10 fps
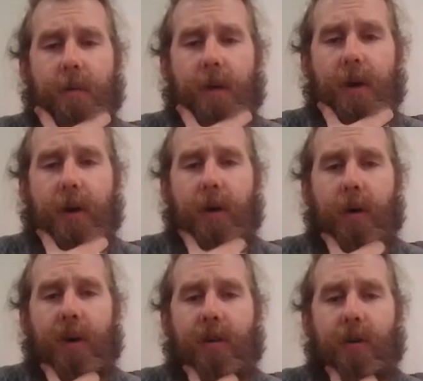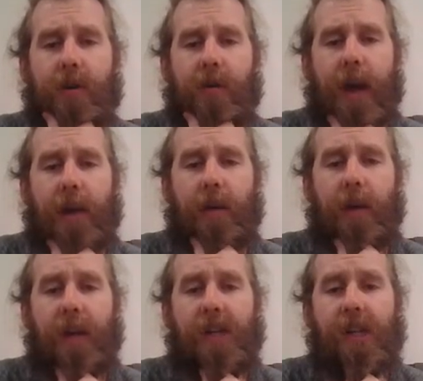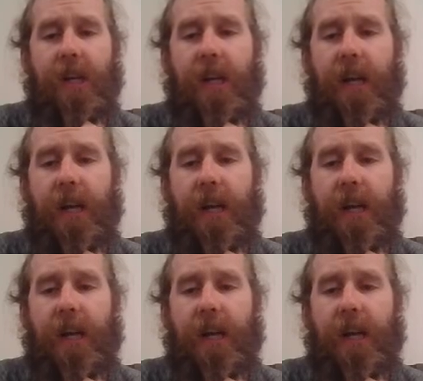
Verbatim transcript: We're going to evacuation,